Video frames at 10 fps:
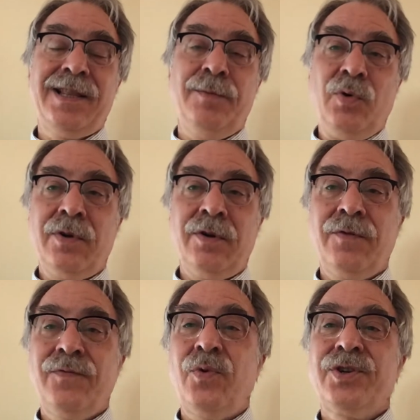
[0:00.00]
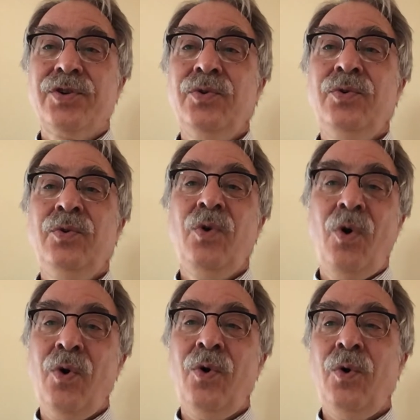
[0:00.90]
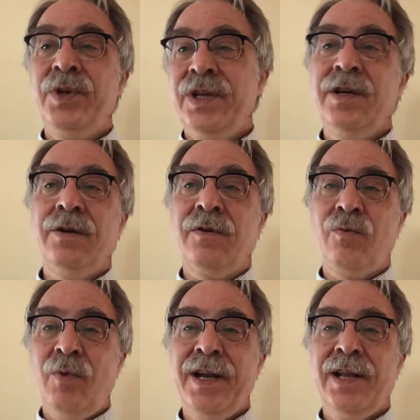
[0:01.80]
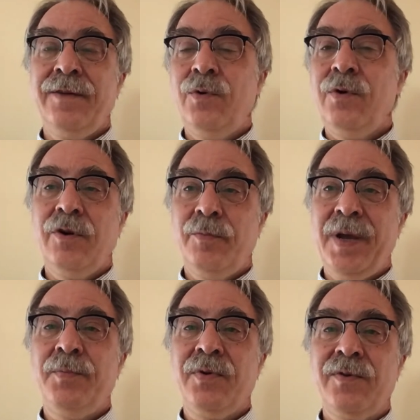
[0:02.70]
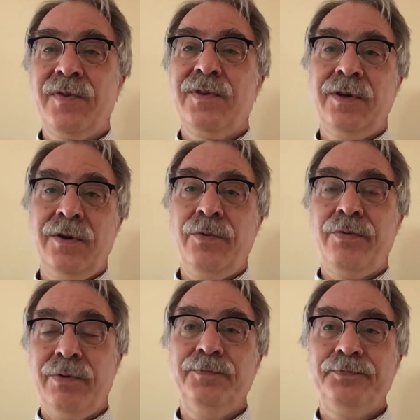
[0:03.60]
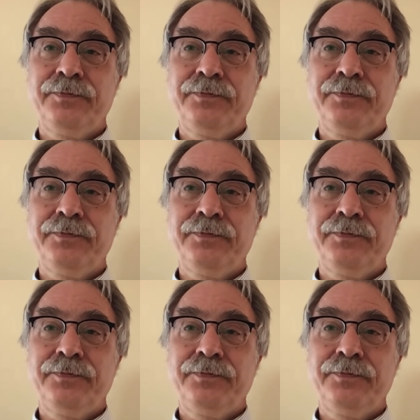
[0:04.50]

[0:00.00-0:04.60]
at the border for two whole years waiting for her papers to go through.